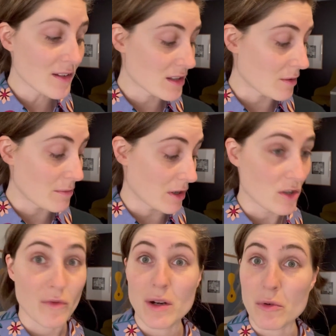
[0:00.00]
so I'm going
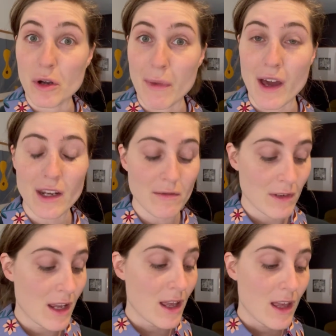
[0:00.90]
to read a book about it.
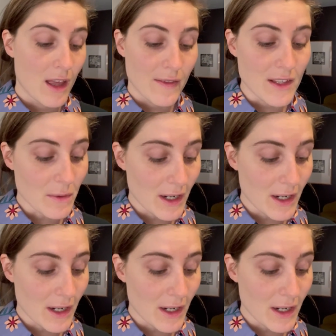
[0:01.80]
This one